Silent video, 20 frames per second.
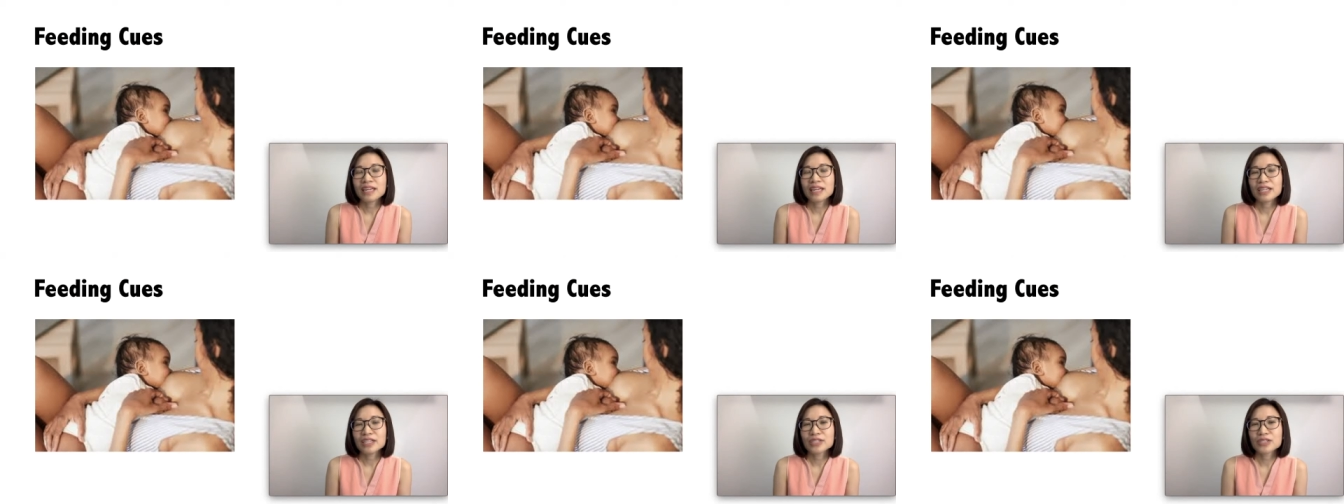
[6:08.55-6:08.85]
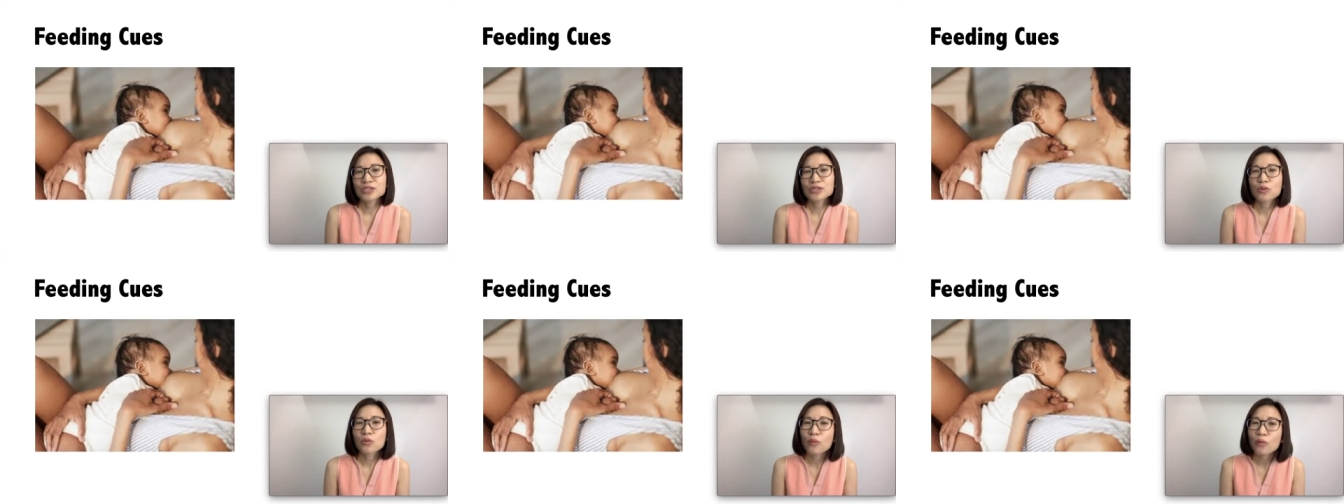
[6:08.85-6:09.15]
is
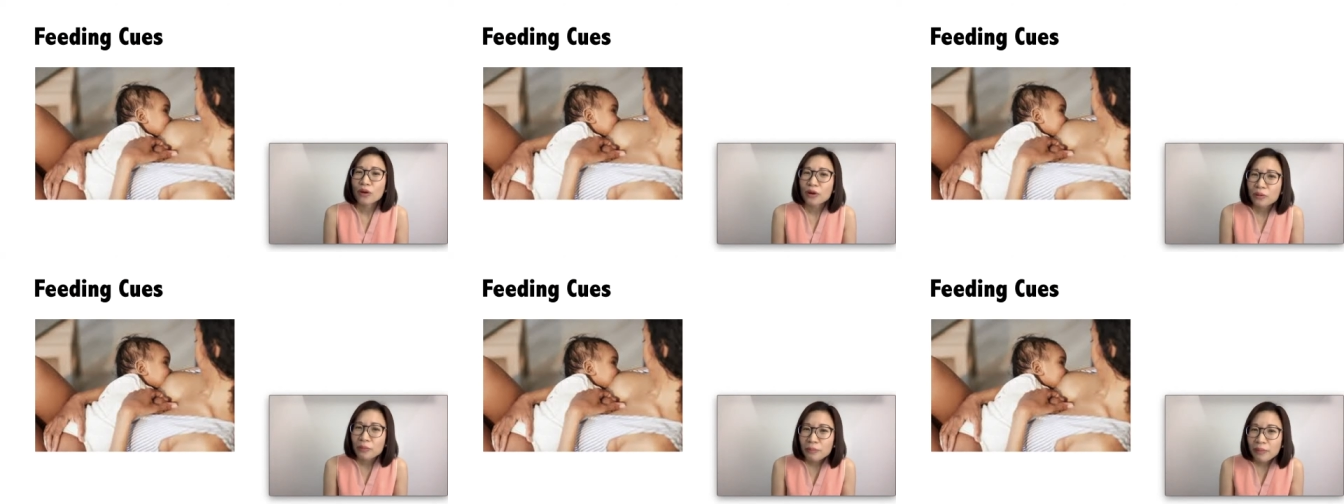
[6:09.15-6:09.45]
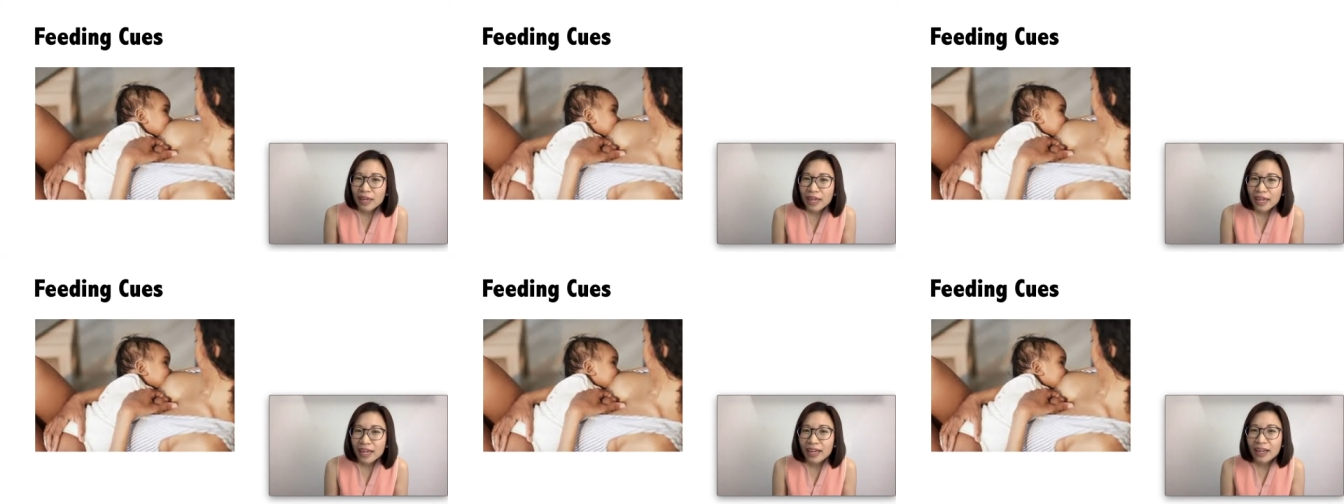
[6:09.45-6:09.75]

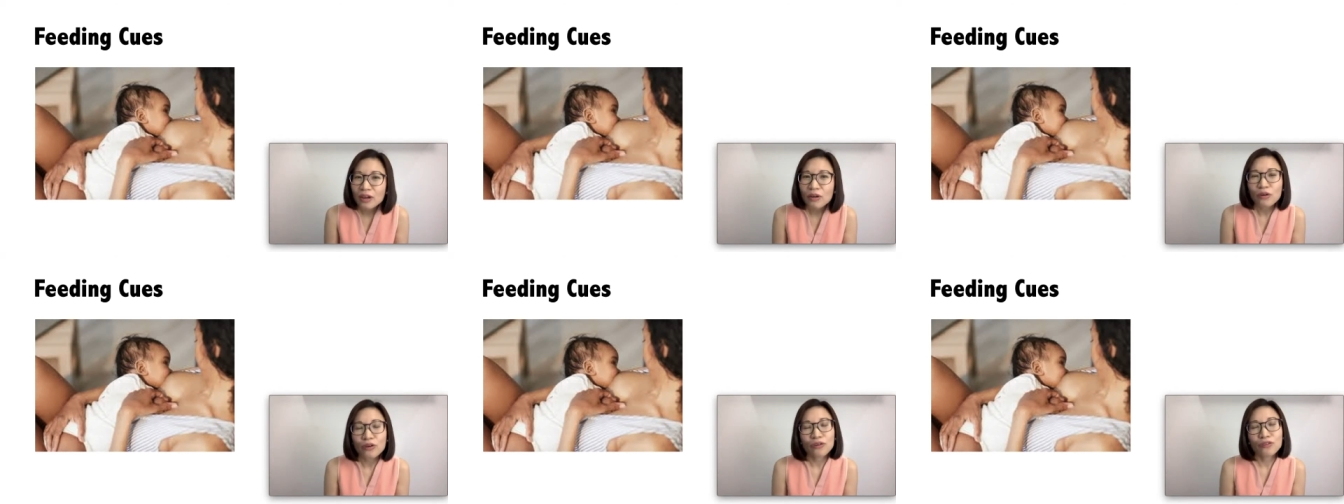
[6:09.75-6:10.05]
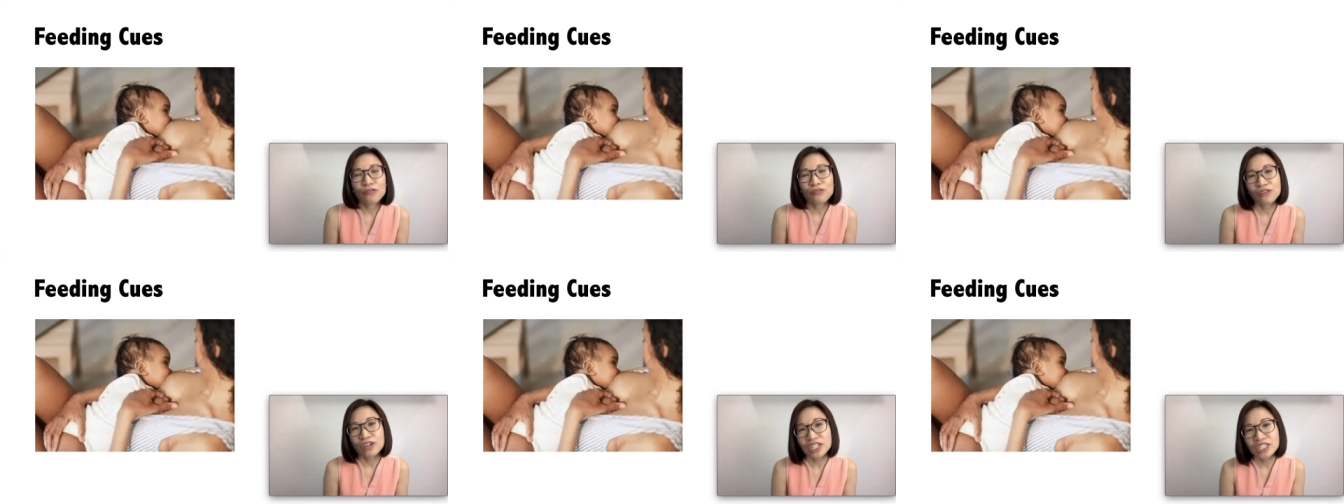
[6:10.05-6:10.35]
squirming or
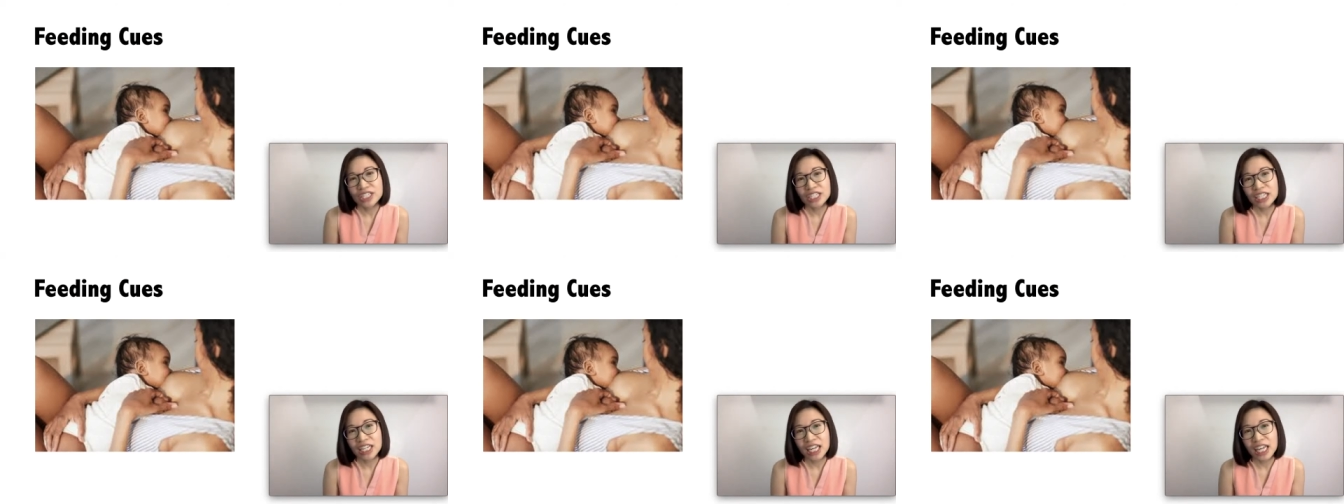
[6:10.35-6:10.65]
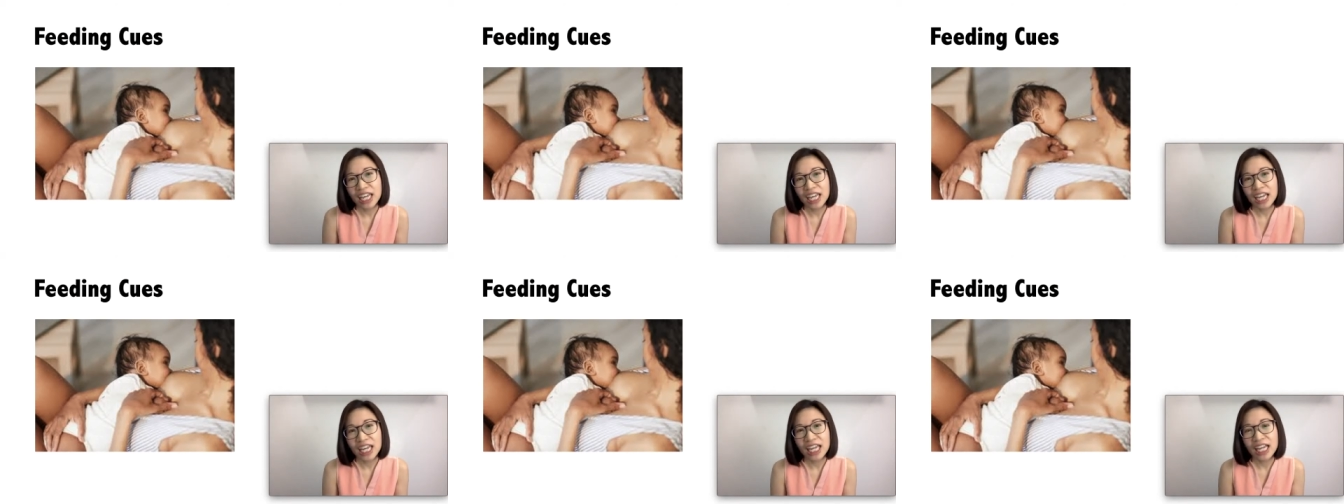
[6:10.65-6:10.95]

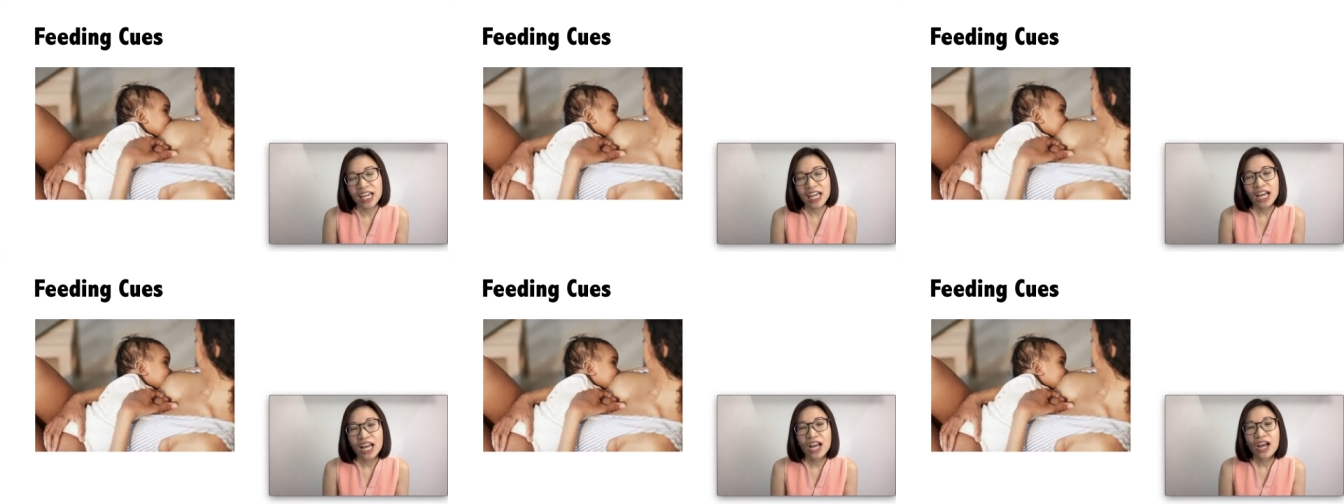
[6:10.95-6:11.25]
fidgeting,